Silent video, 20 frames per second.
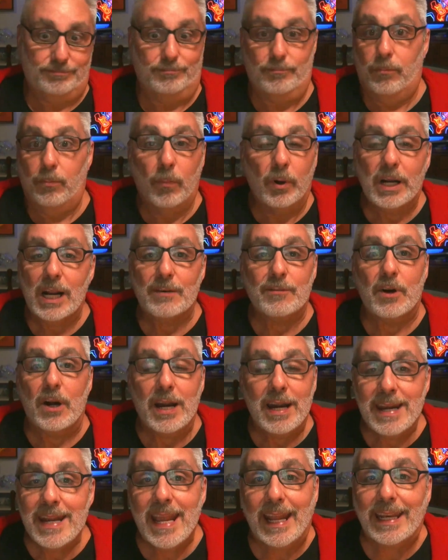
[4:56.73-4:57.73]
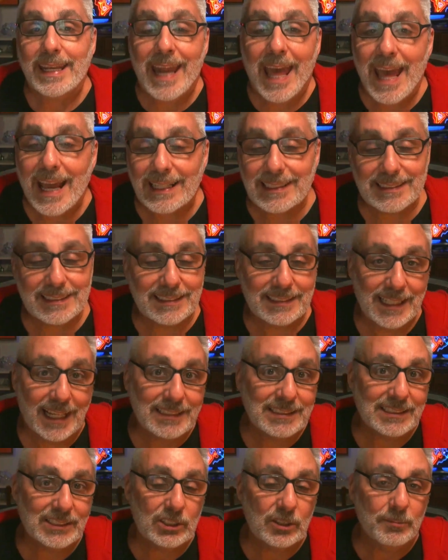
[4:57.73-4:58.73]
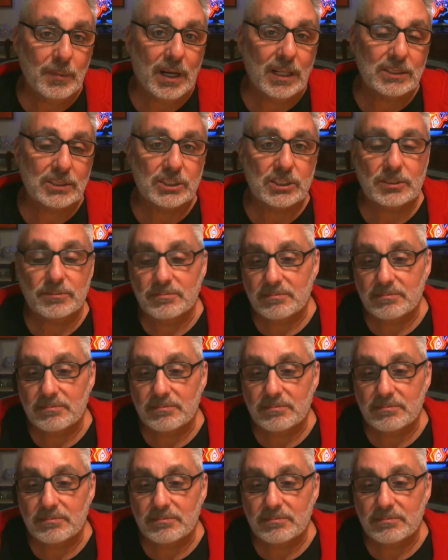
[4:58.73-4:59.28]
whatever, knickknacks, not so much.